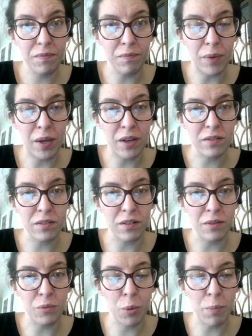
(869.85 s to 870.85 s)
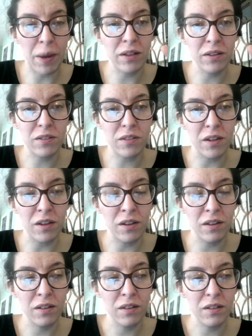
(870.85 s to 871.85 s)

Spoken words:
because we're balancing,